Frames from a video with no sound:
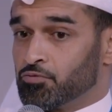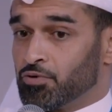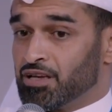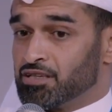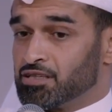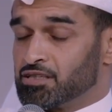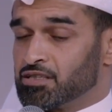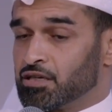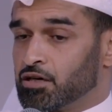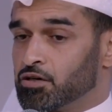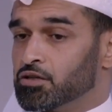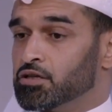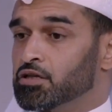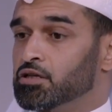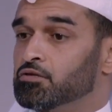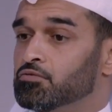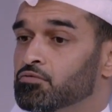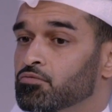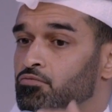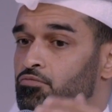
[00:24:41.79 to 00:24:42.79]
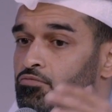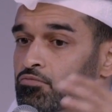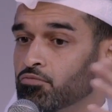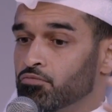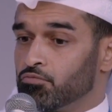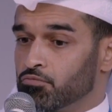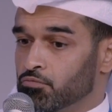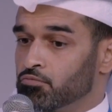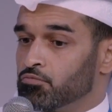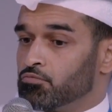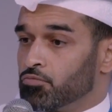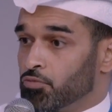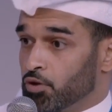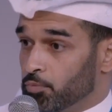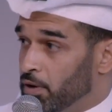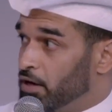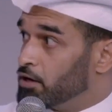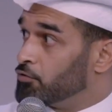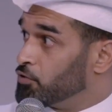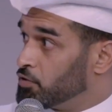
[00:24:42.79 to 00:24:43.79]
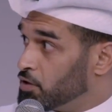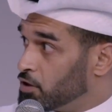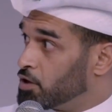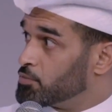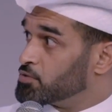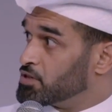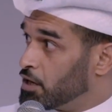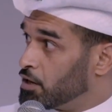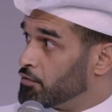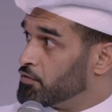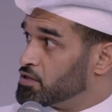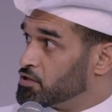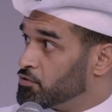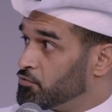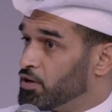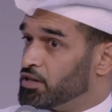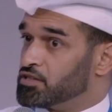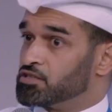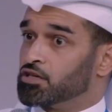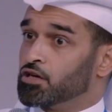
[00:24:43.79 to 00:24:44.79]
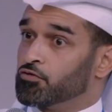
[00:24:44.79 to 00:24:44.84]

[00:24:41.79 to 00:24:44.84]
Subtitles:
necessarily the benefit that comes out of these events.